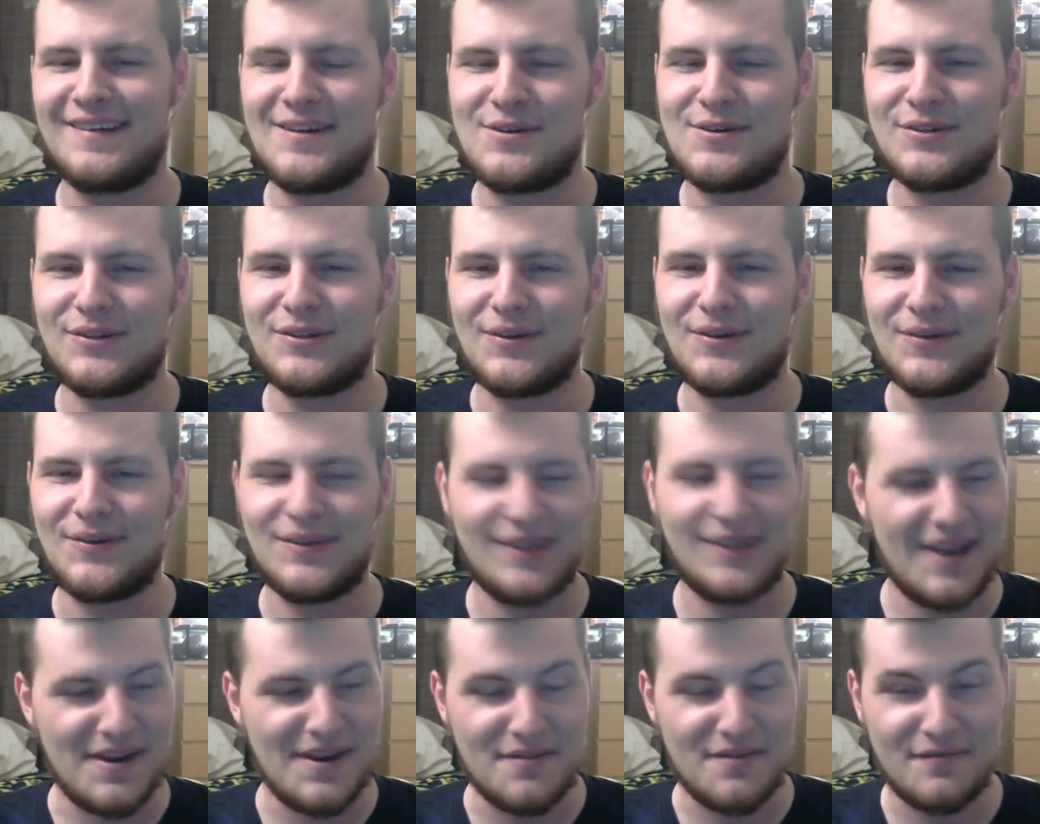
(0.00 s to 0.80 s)
So it's
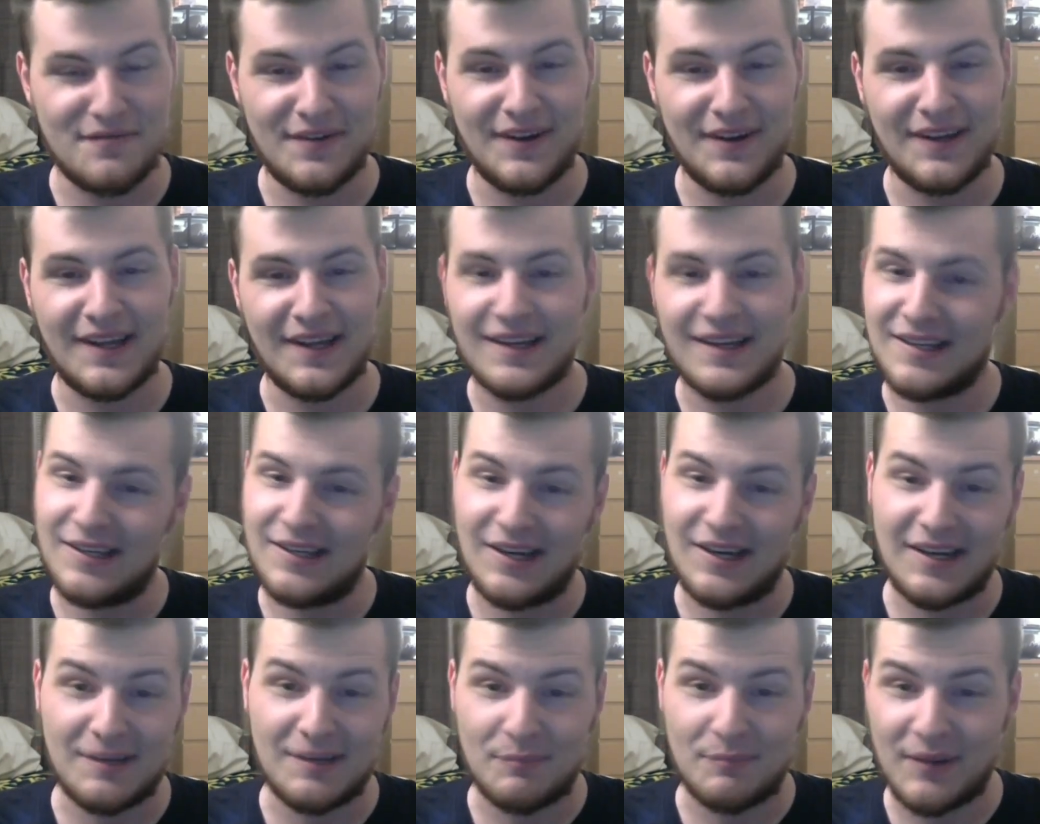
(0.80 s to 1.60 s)
kind of fun. I
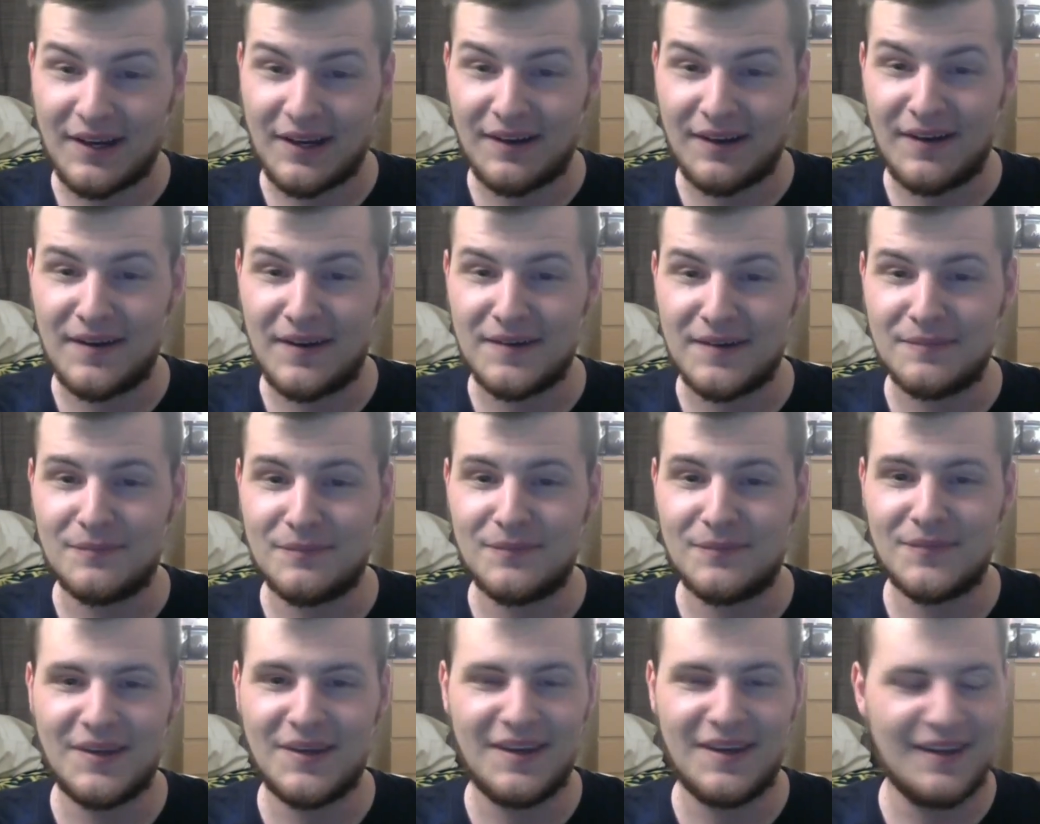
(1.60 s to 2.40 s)
get to pick on them,
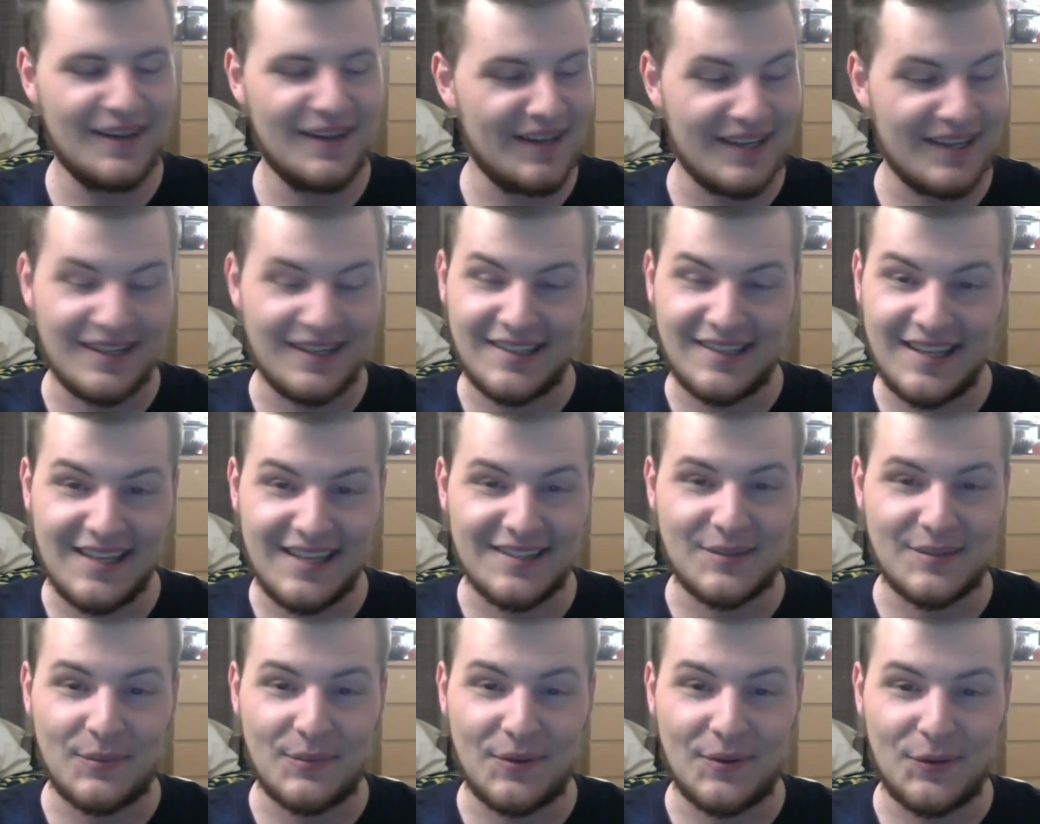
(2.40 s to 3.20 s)
get to
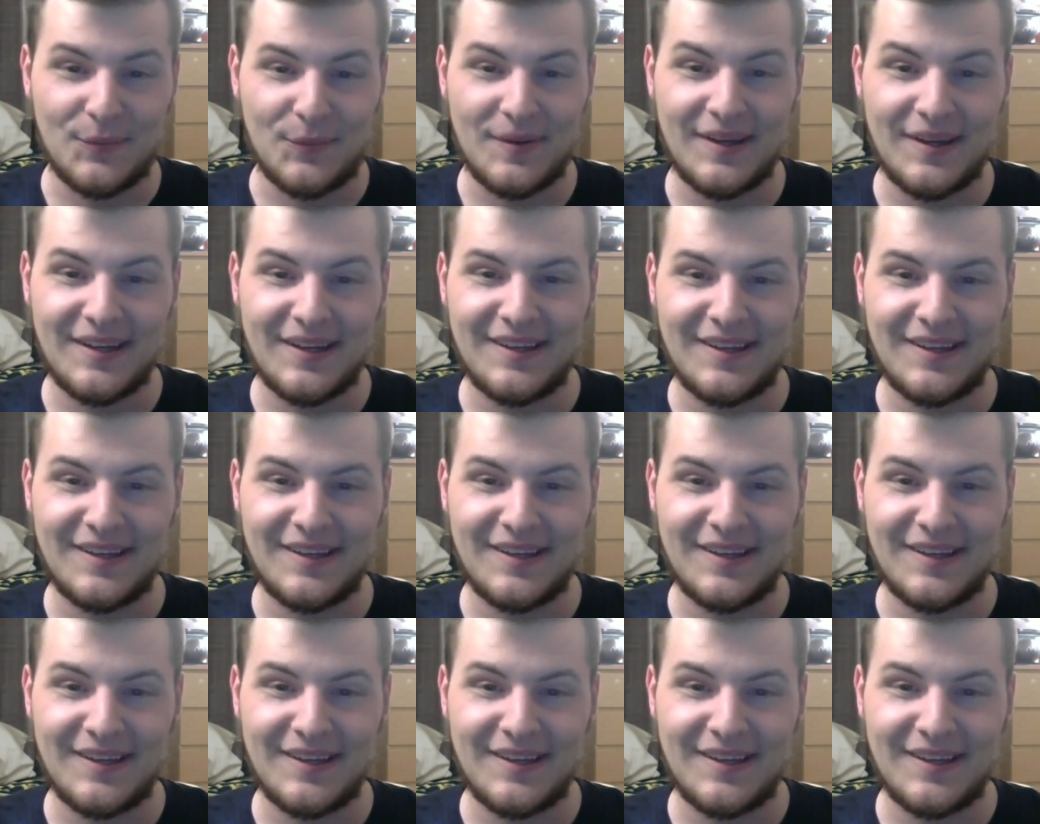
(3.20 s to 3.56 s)
tease them a little bit,